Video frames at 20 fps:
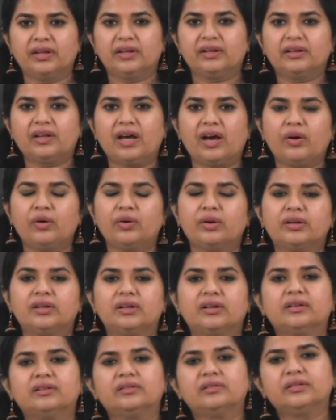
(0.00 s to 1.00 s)
Now,
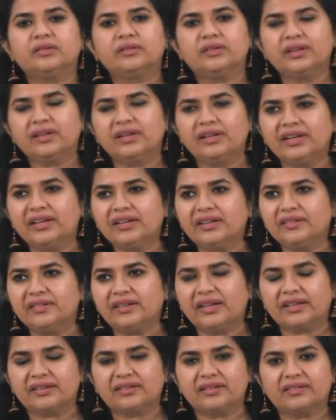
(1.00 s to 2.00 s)
here is
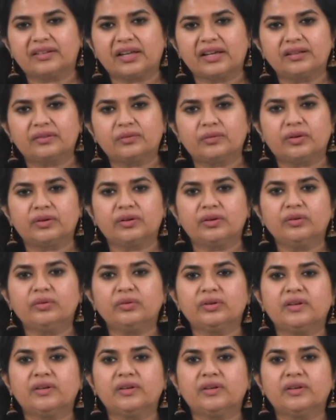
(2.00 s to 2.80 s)
an exercise for you.